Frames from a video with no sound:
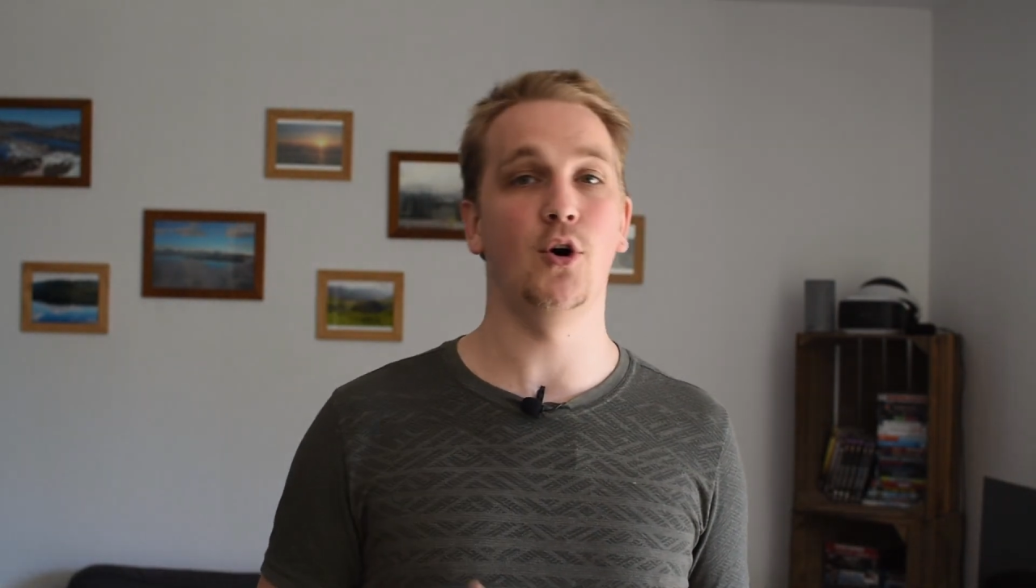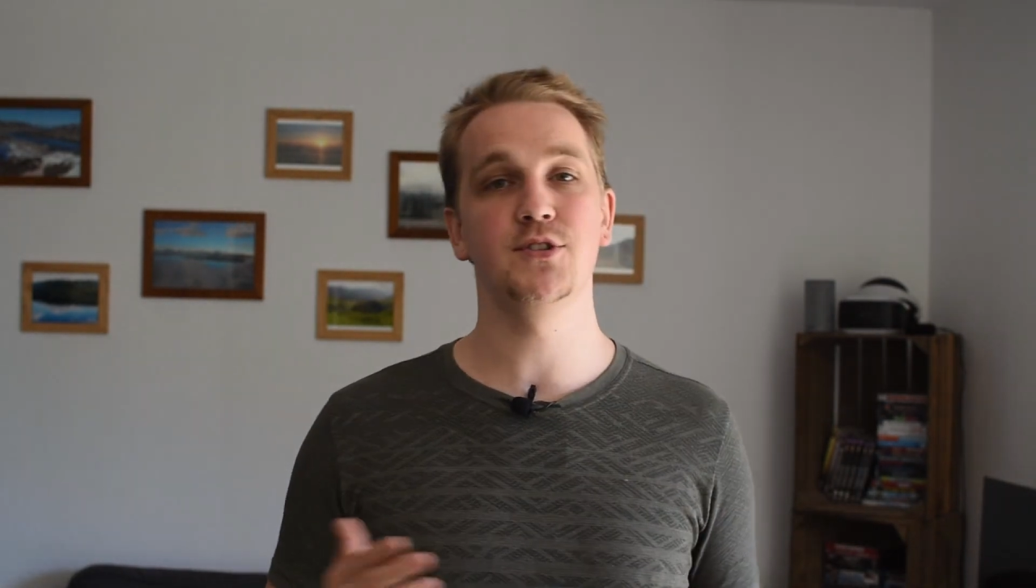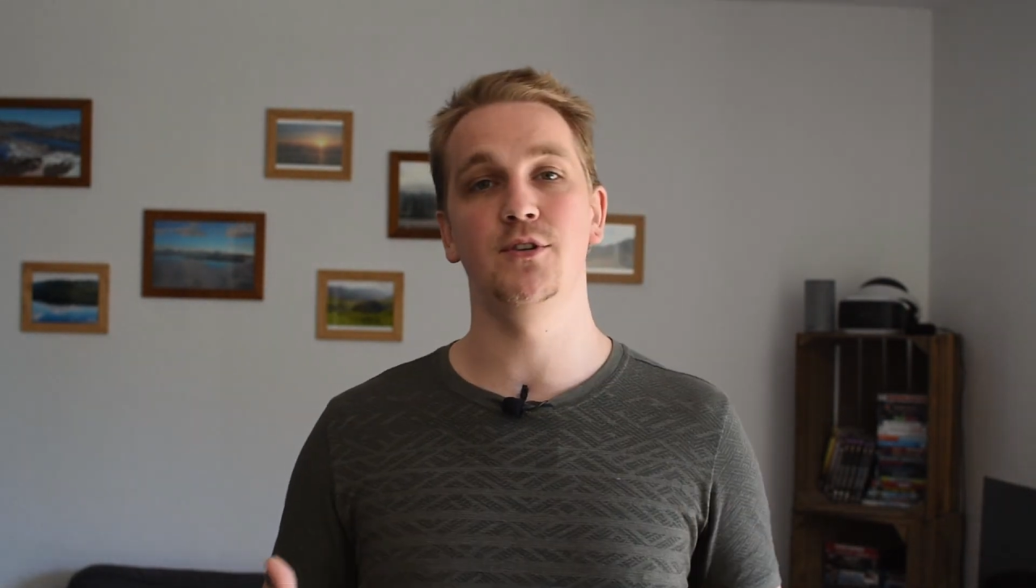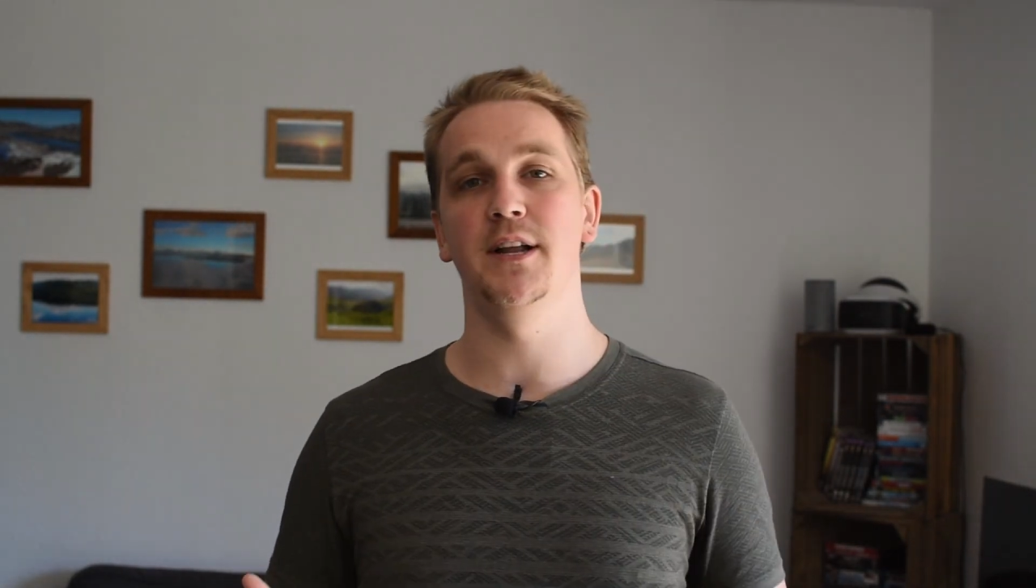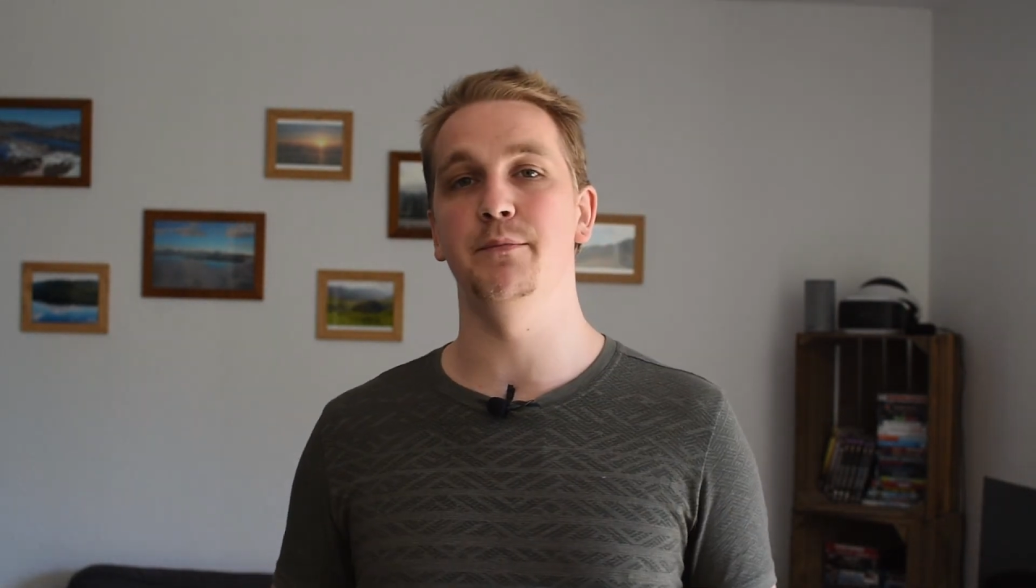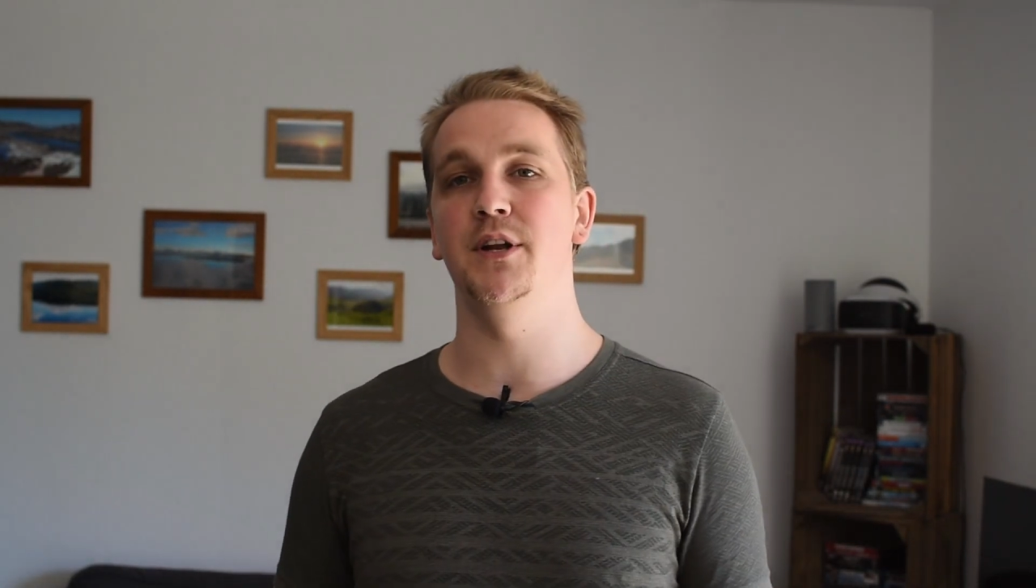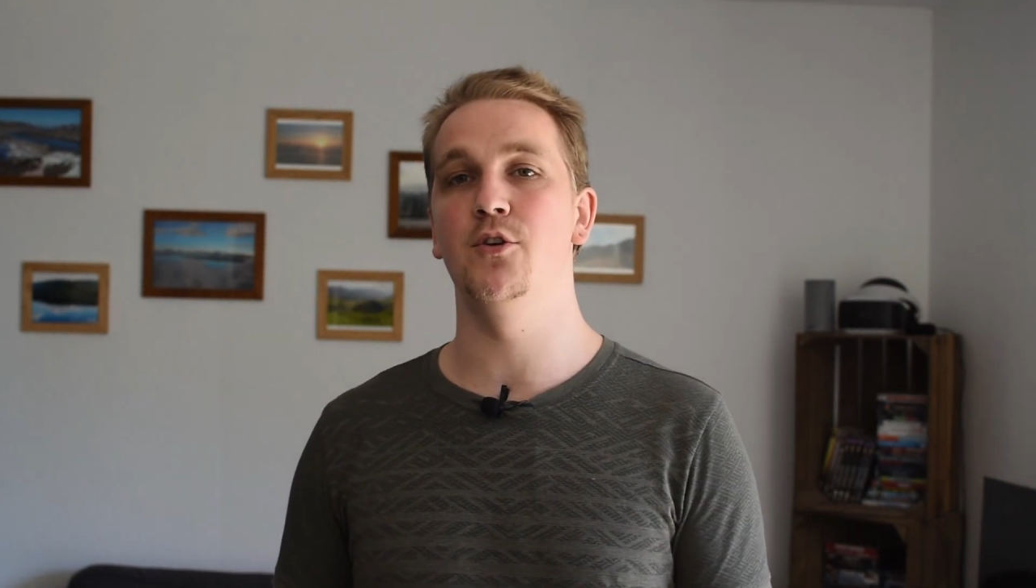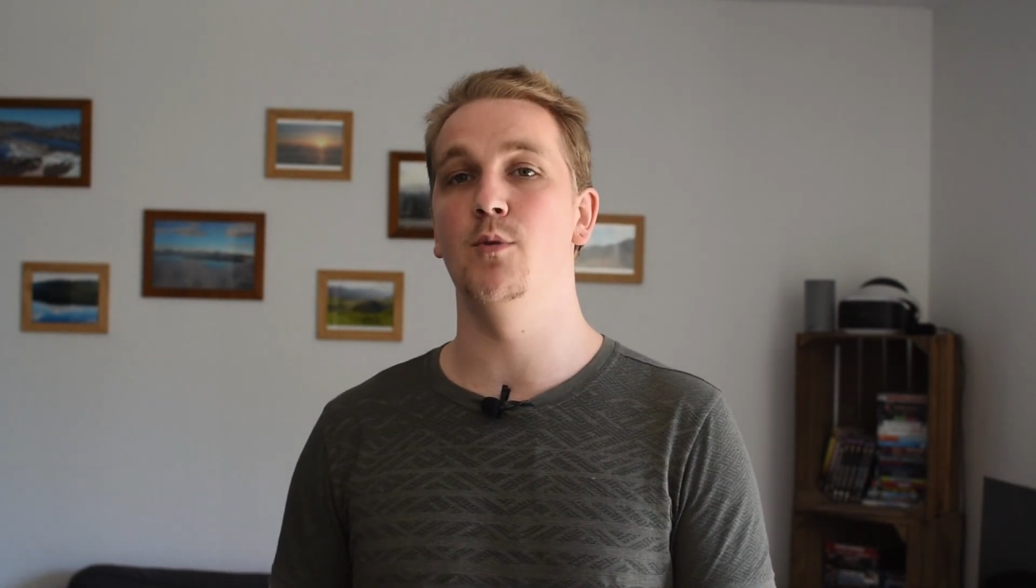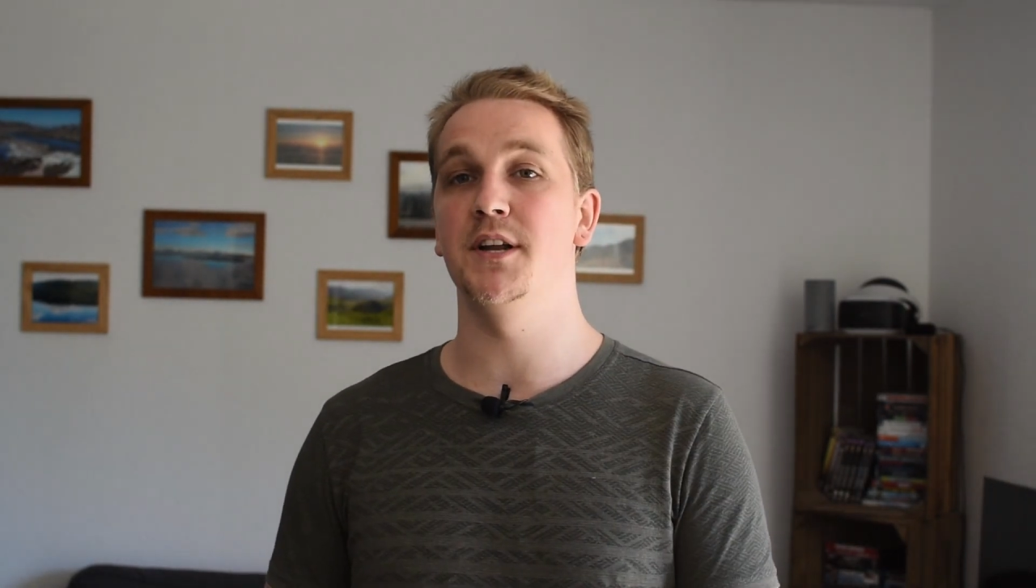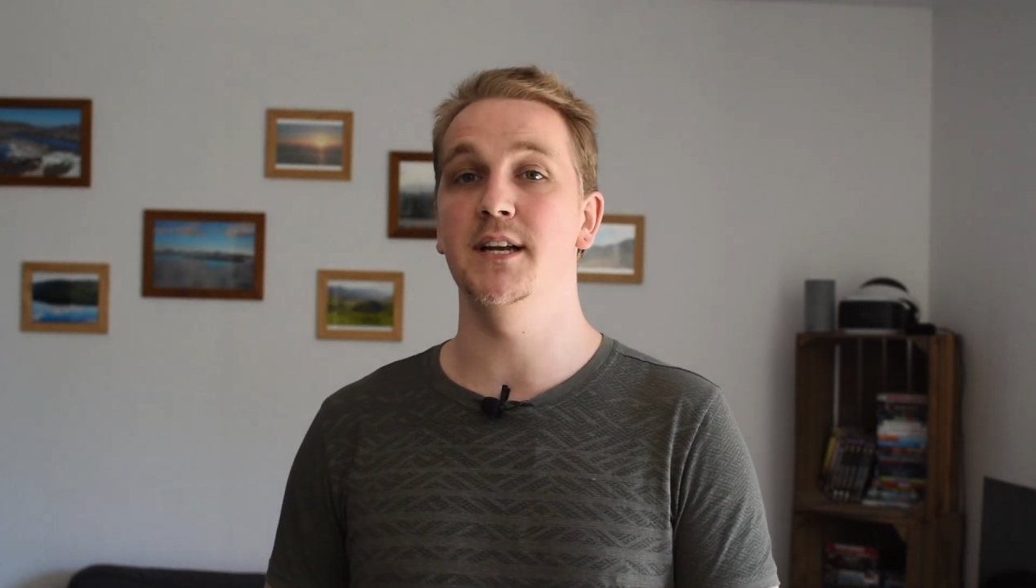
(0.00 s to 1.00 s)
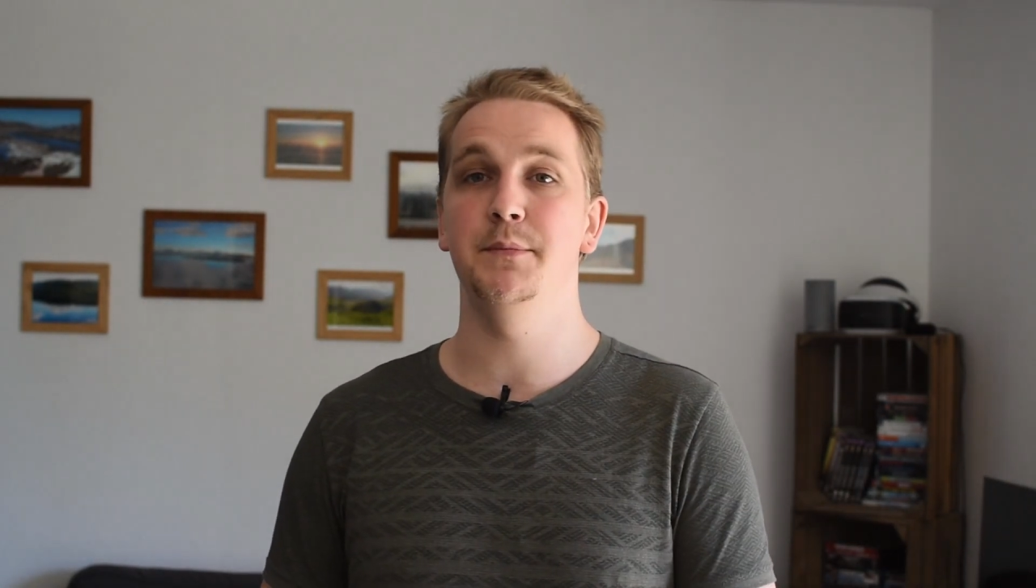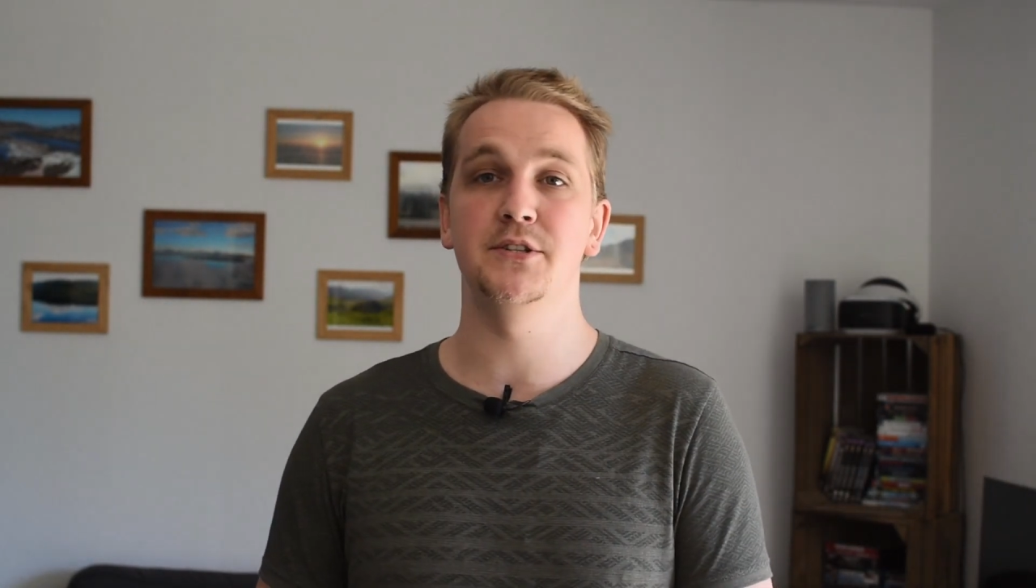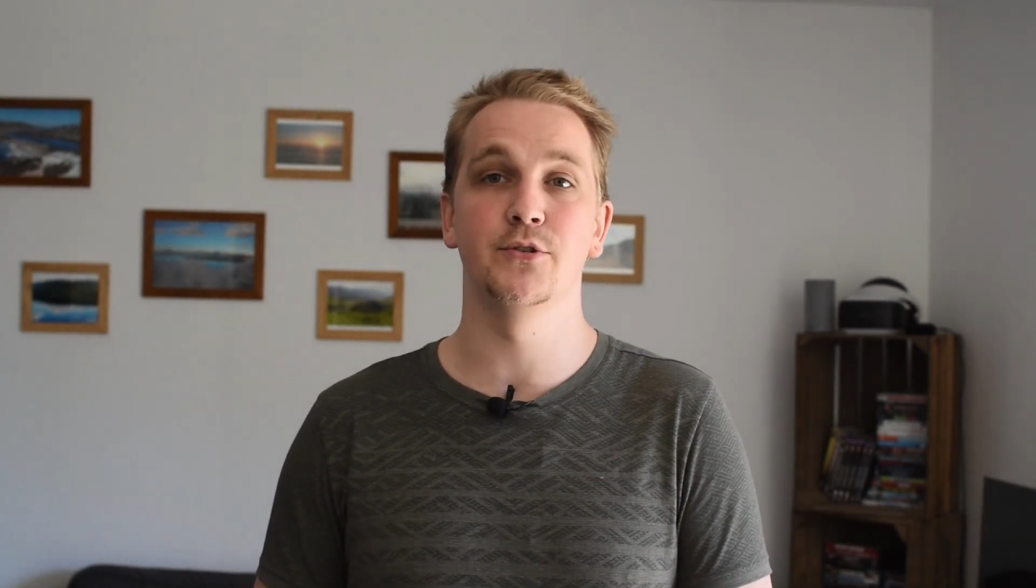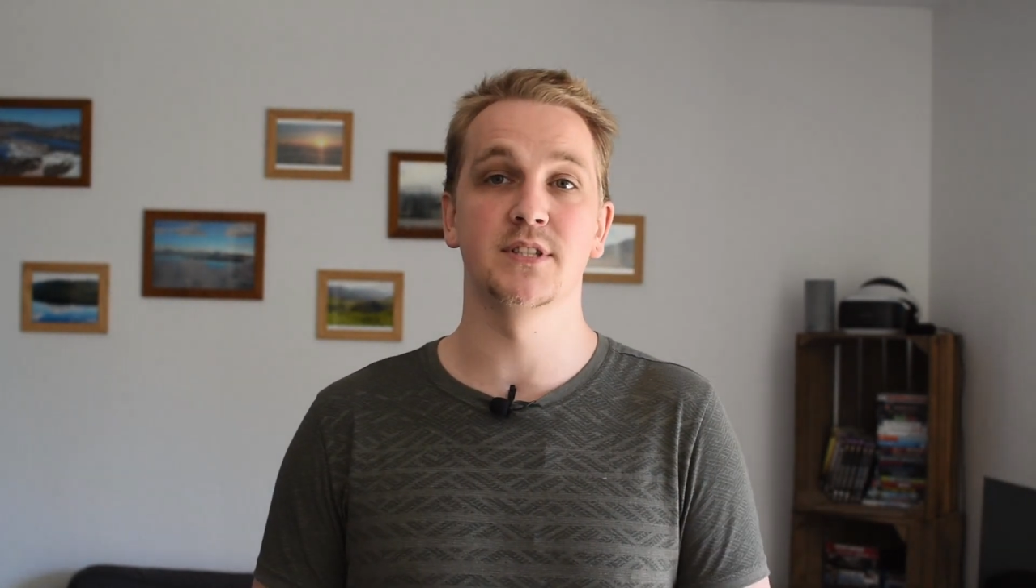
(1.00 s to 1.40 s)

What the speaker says: Also let me know what animes